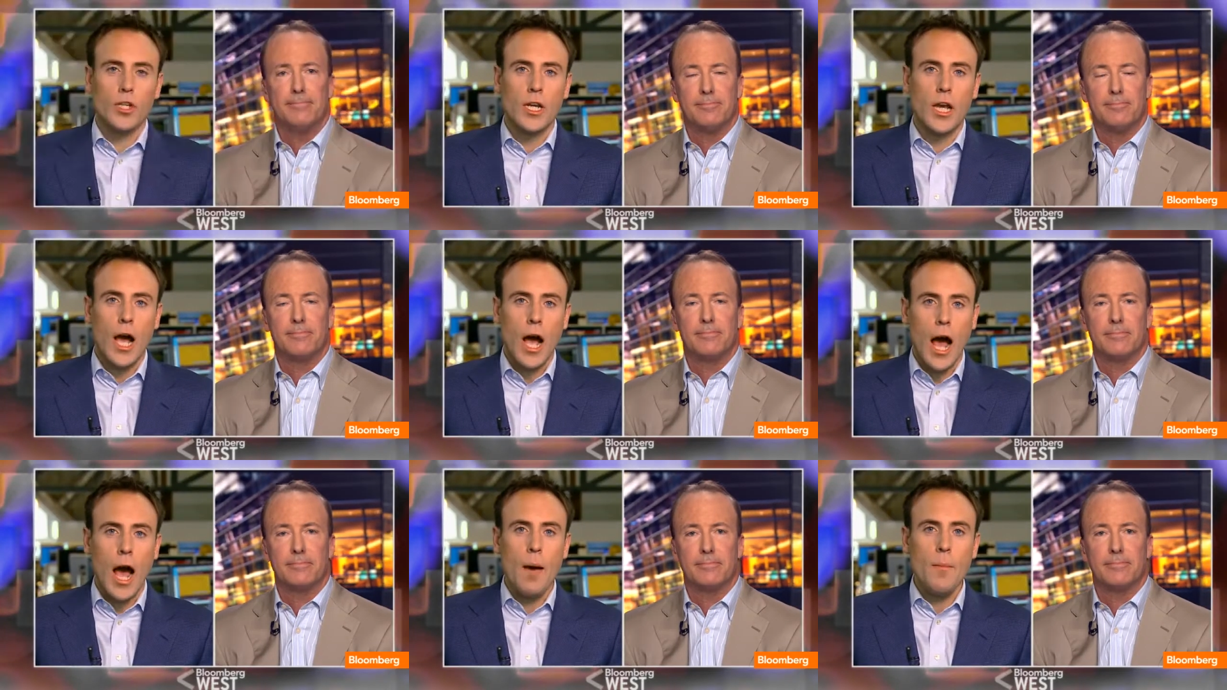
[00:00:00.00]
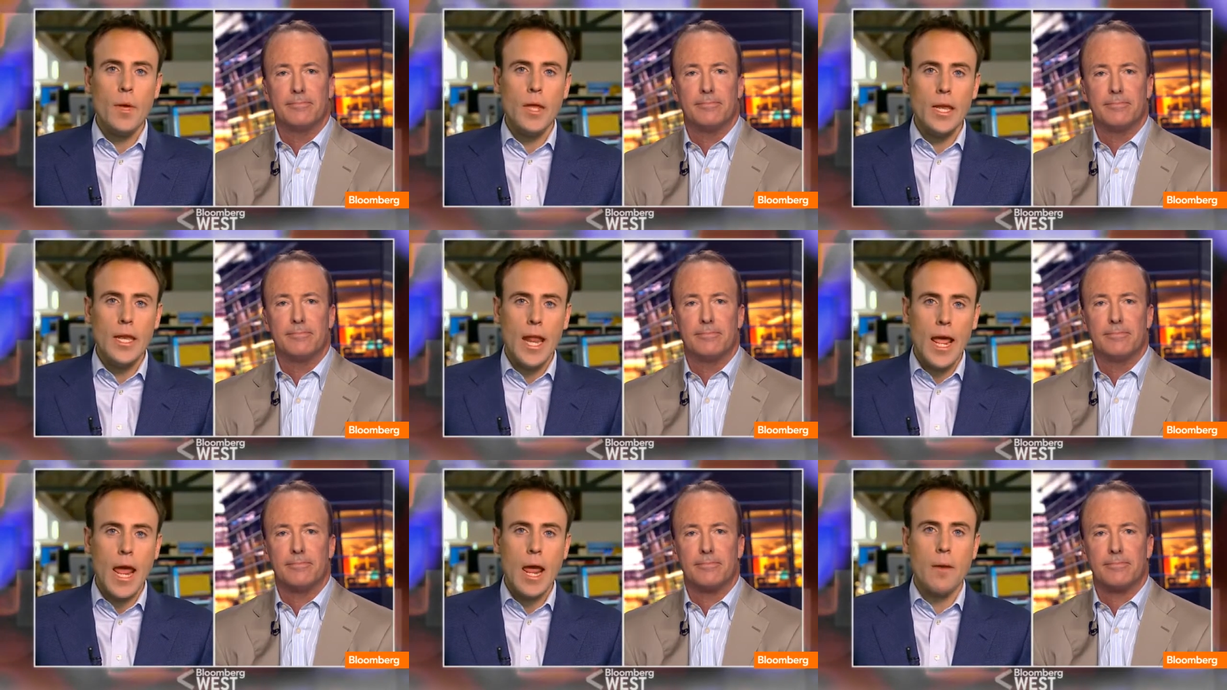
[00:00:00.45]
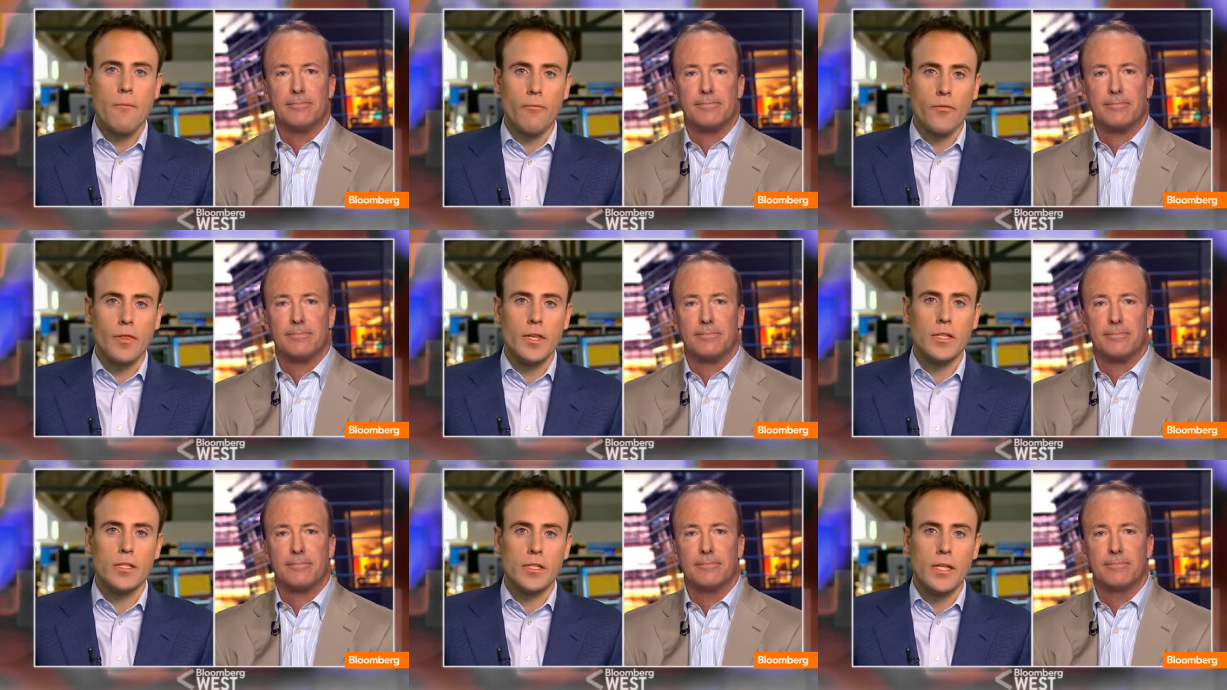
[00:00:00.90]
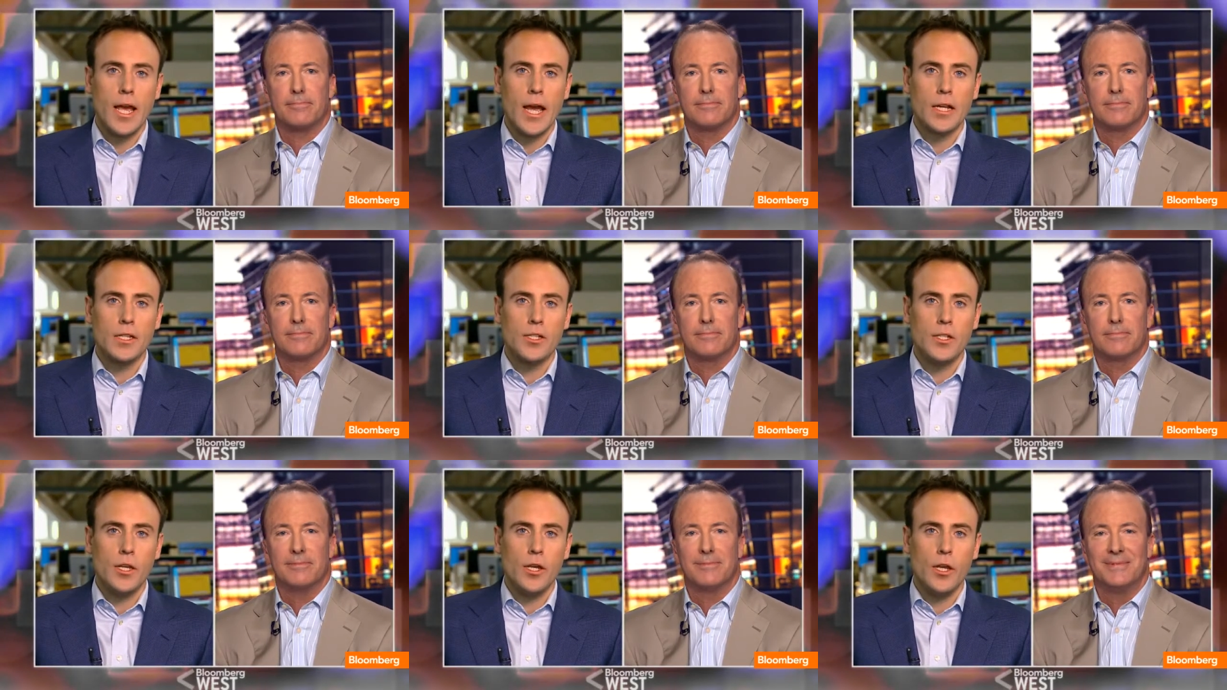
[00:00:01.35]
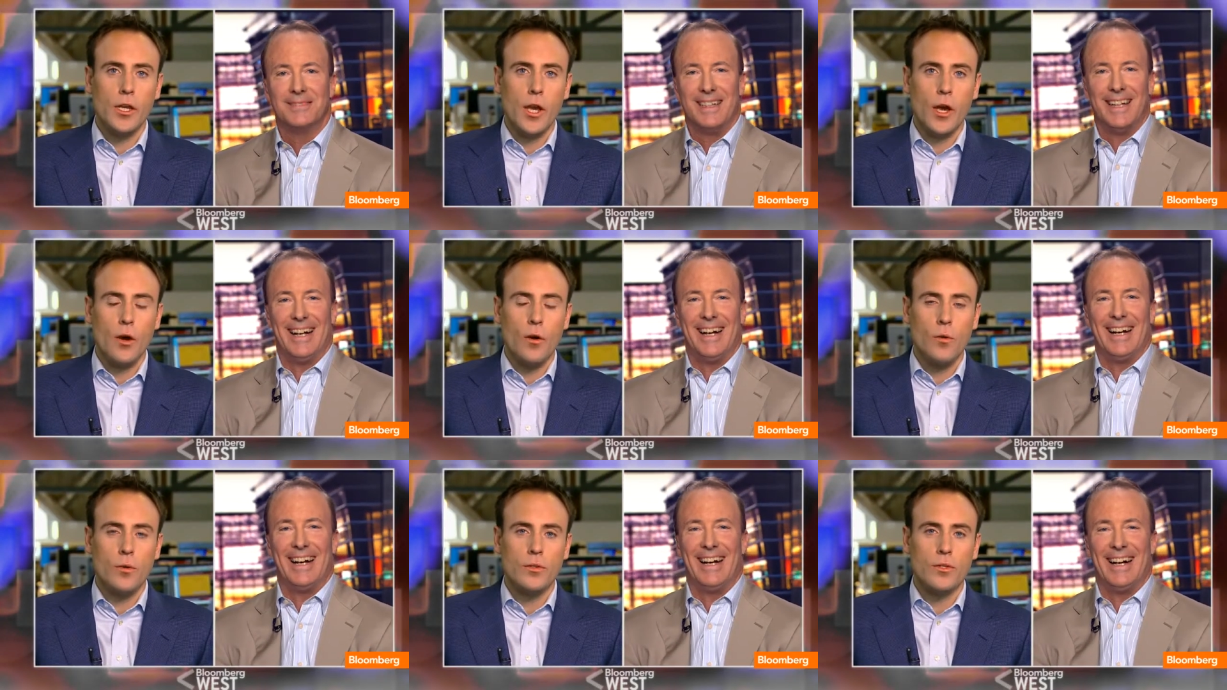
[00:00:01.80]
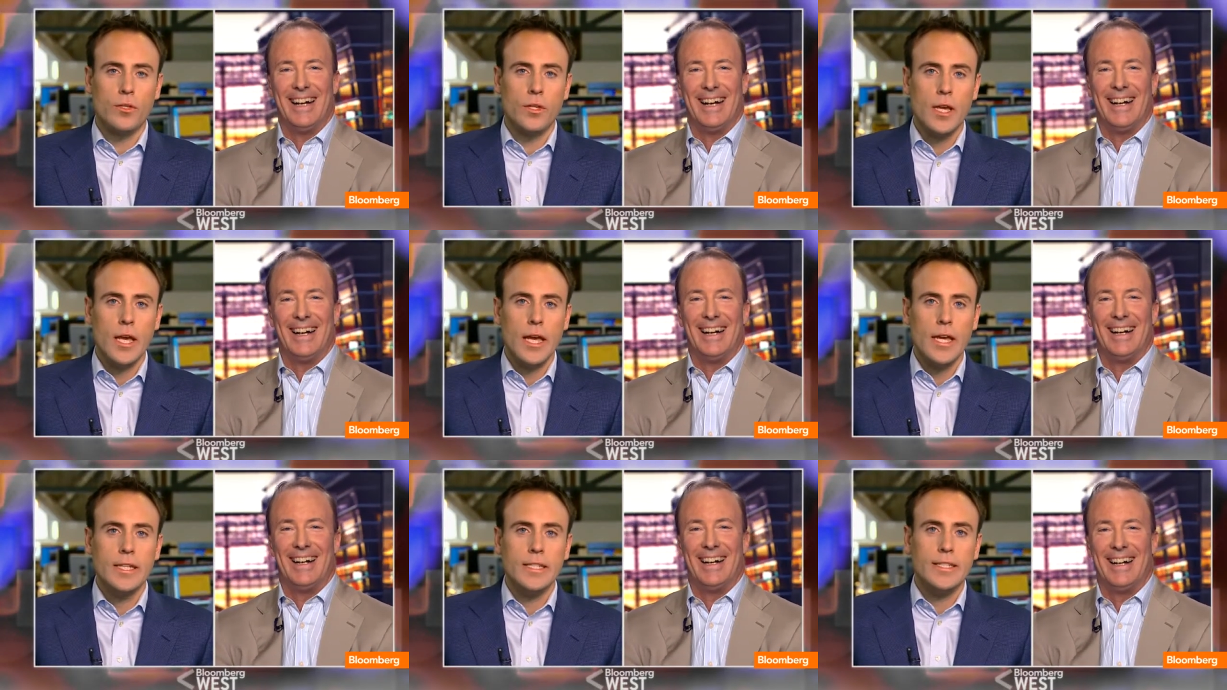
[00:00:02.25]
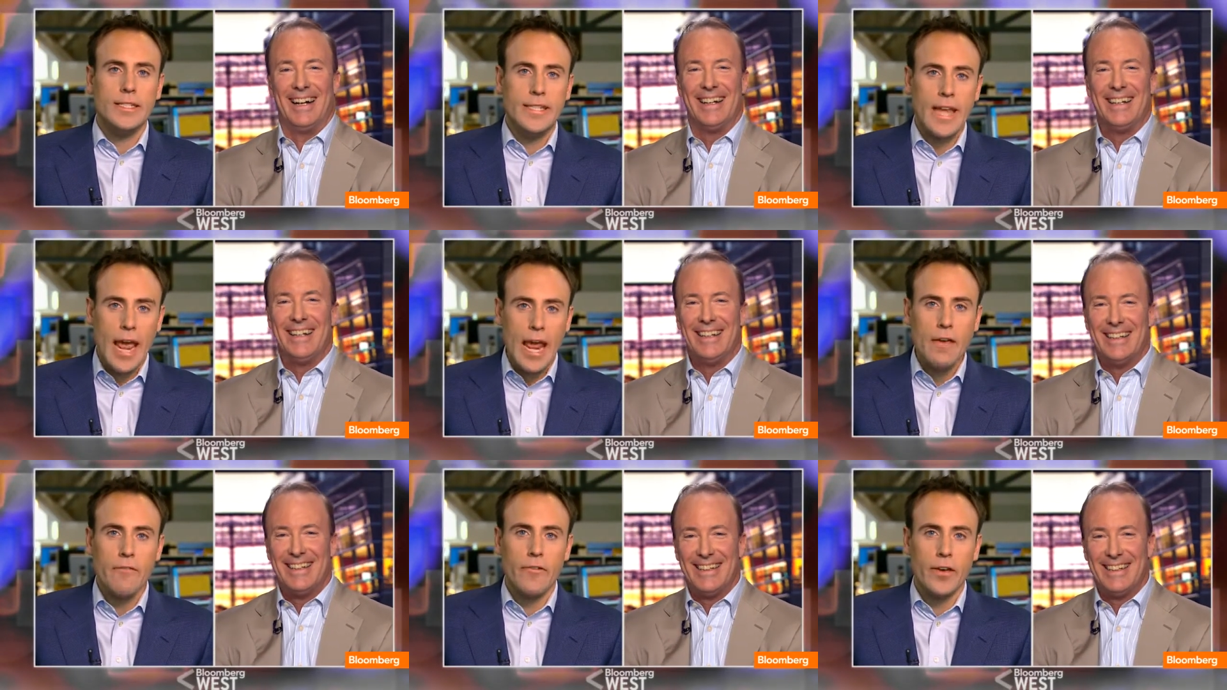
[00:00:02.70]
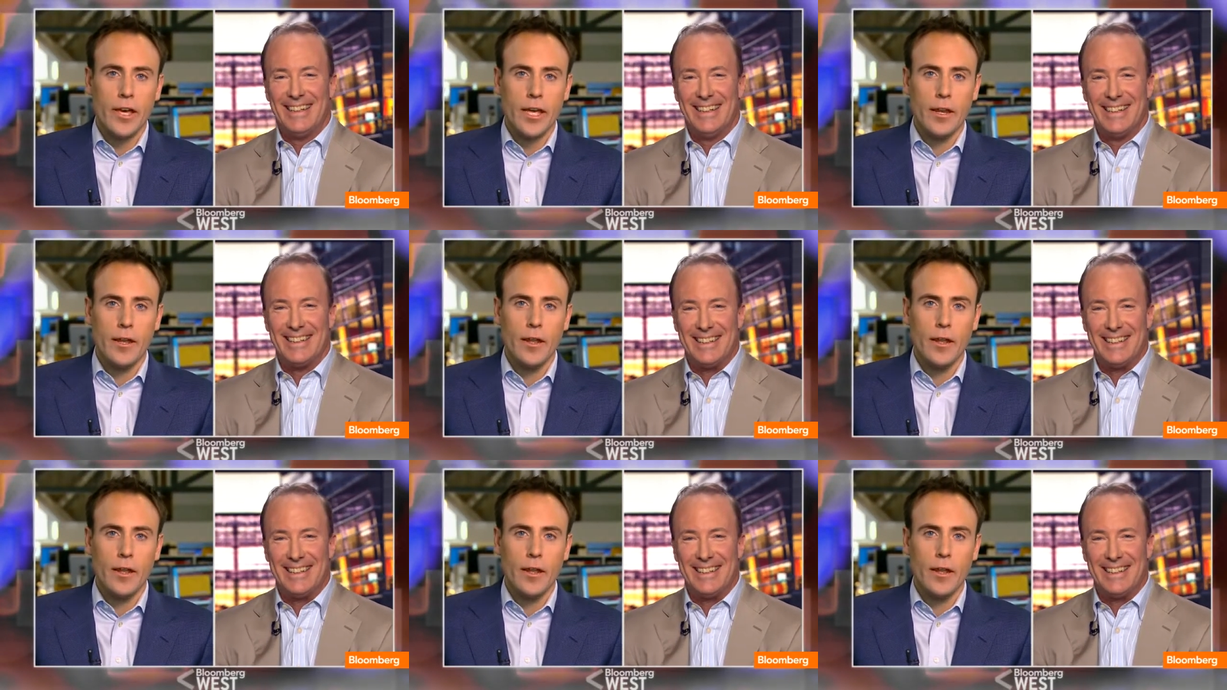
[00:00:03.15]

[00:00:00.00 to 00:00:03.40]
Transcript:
Speaker 1: common name for these tech CEOs, David.